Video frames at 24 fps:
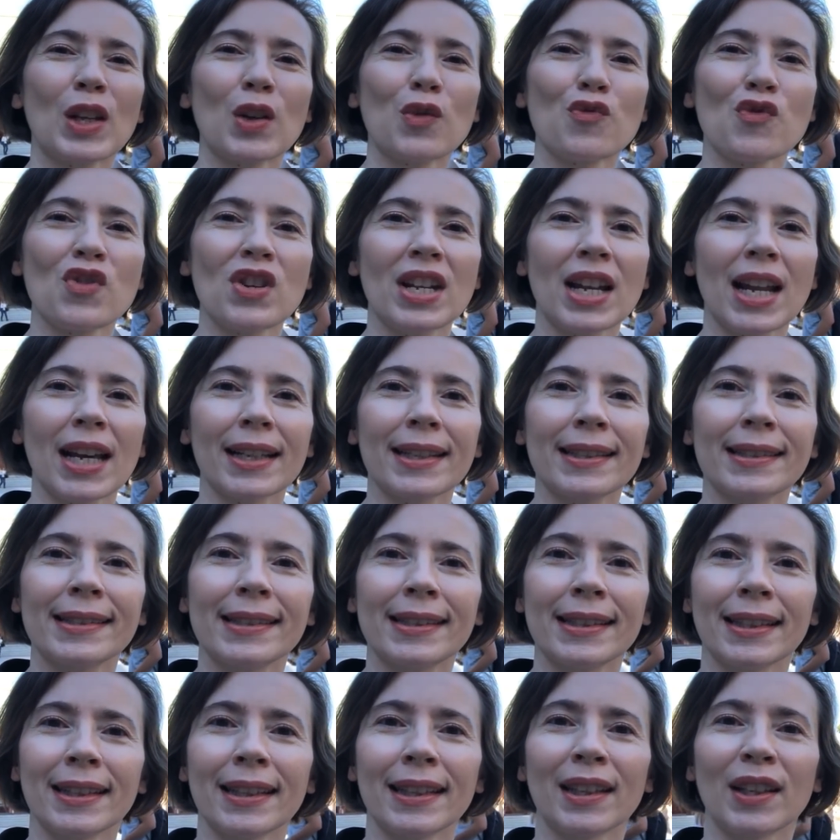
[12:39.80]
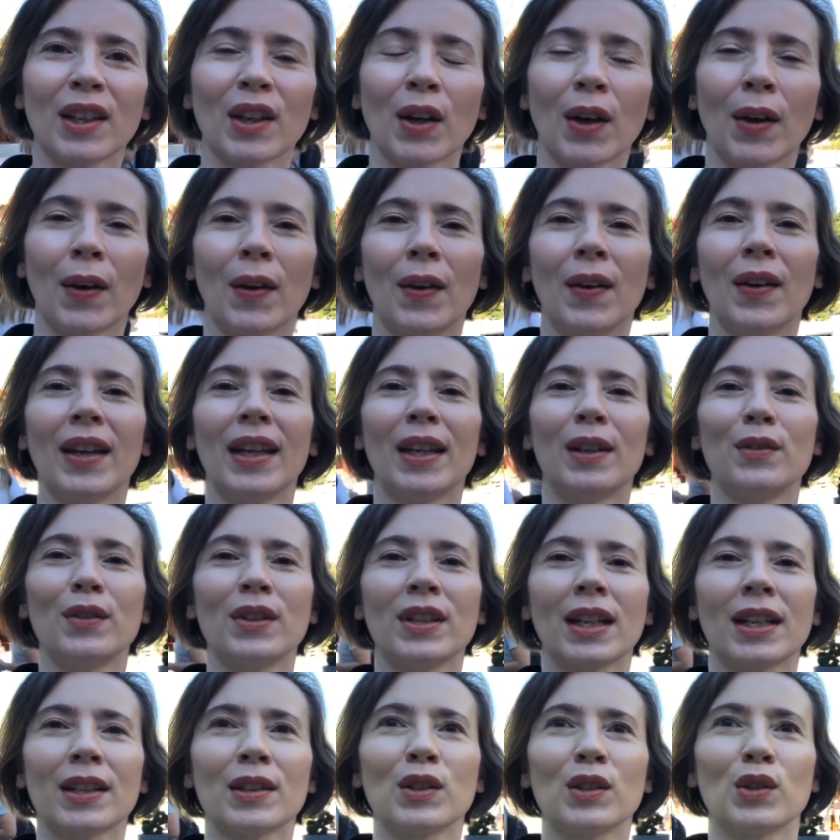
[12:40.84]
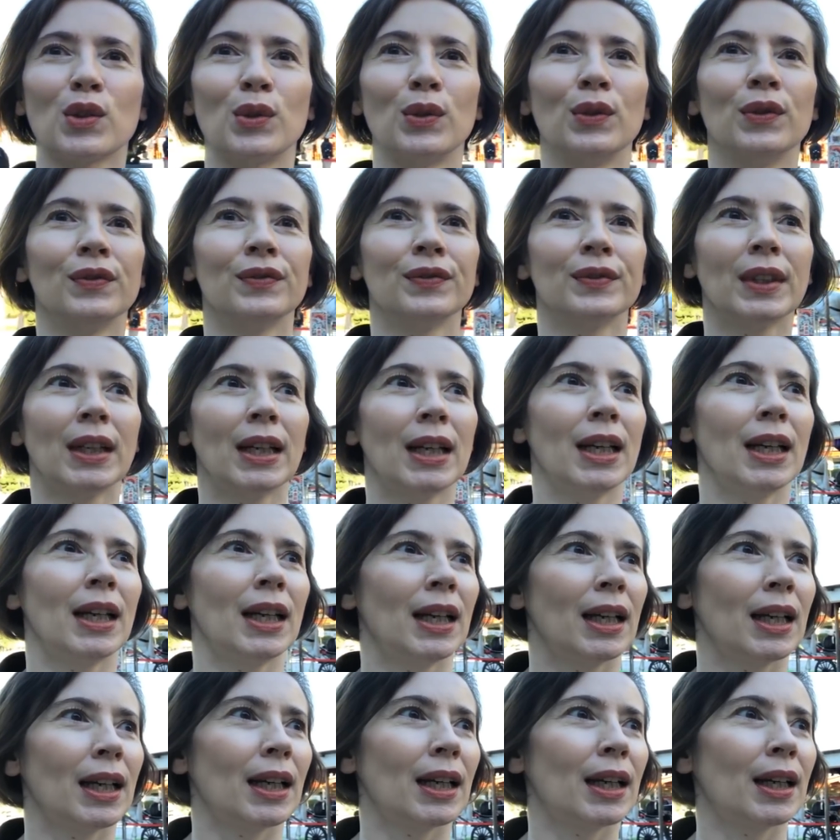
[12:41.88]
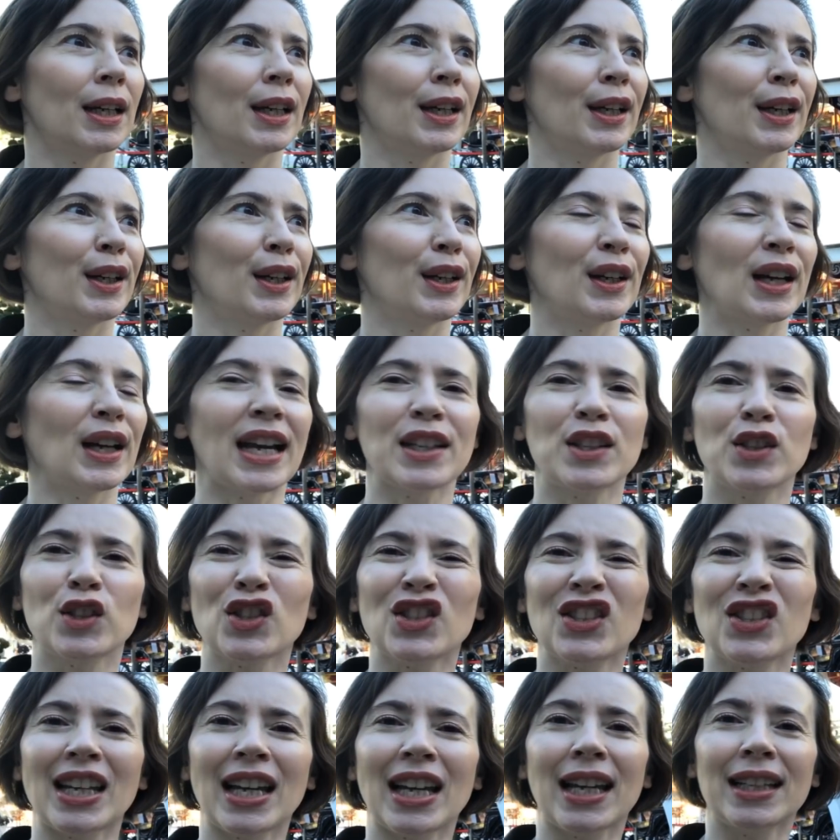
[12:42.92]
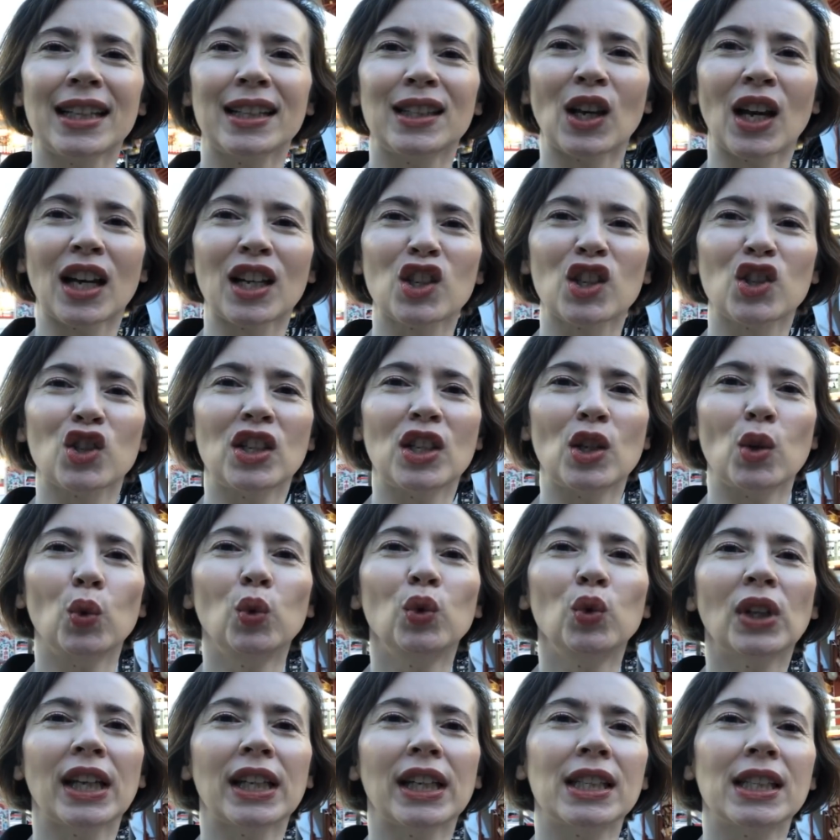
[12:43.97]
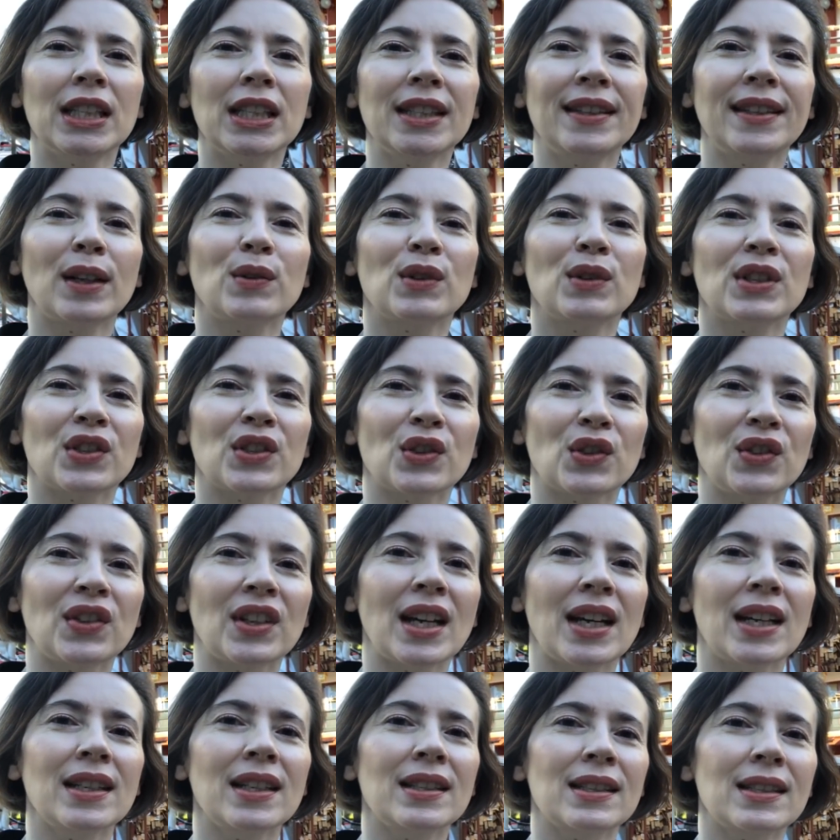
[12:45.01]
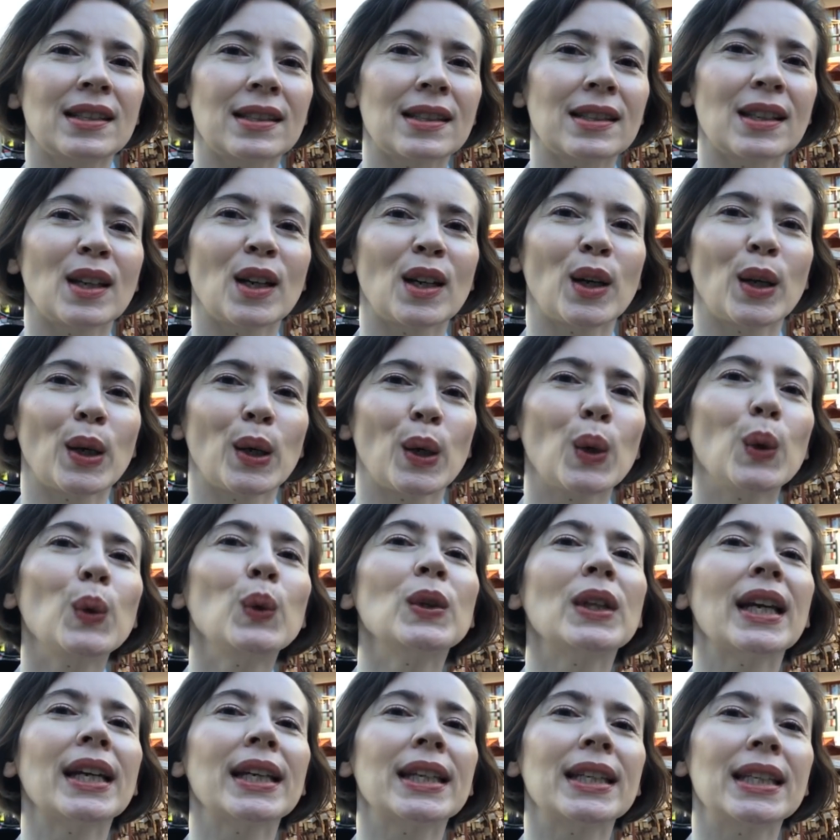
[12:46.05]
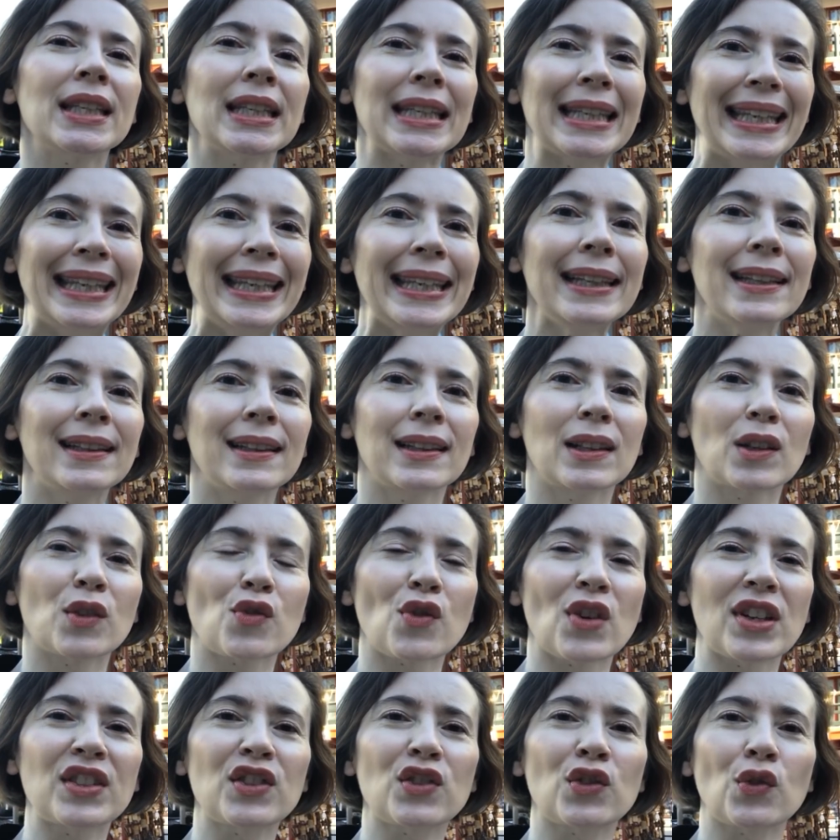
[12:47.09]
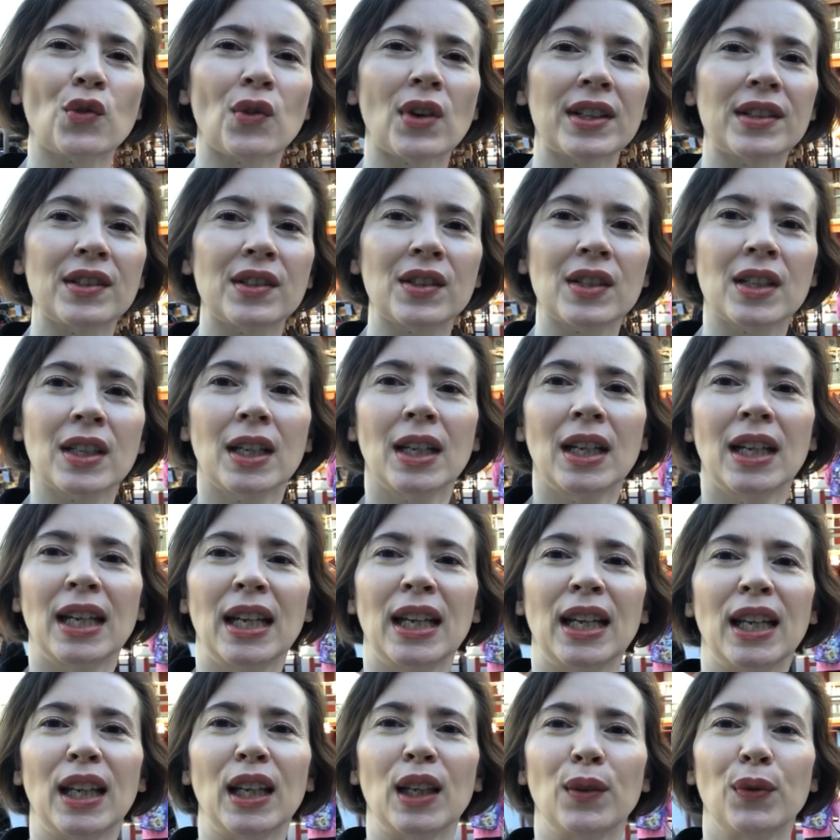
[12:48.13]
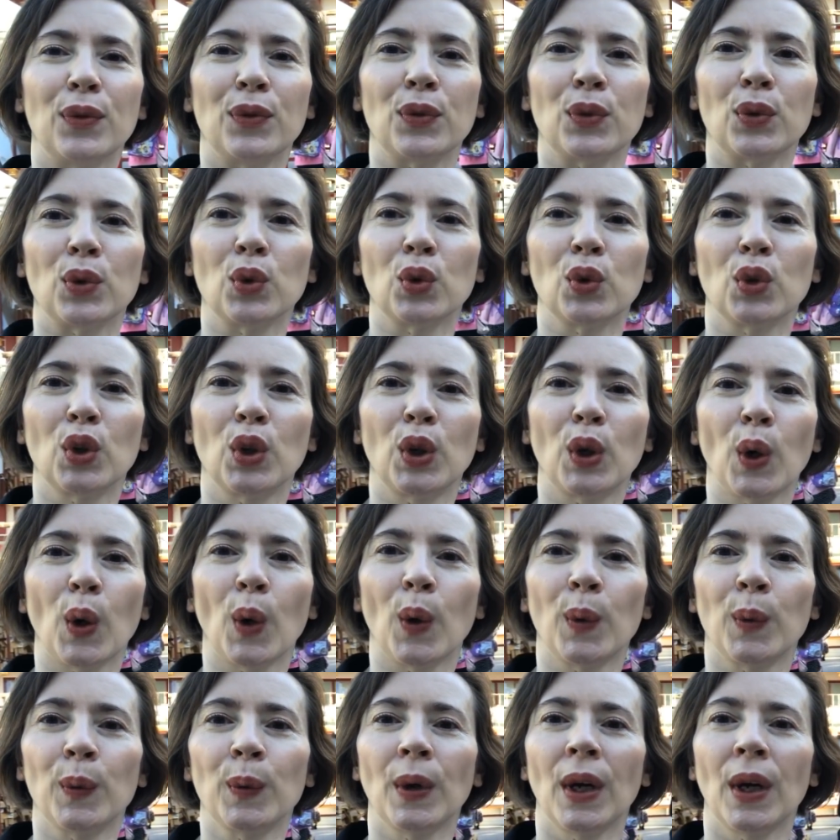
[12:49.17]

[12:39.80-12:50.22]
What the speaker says: relaxing area too. I just had actually unagi. There is a nice unagi eel restaurant. If you go